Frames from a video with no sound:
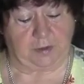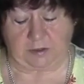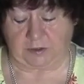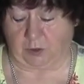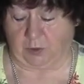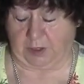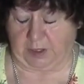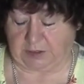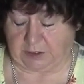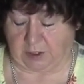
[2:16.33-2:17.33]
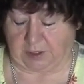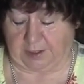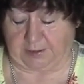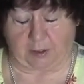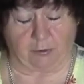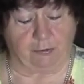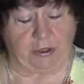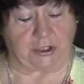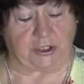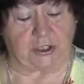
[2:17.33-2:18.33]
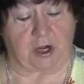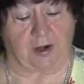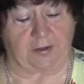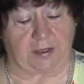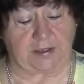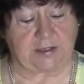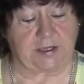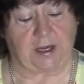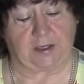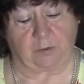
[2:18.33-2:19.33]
So it's not like they're rigid and they'll stay in the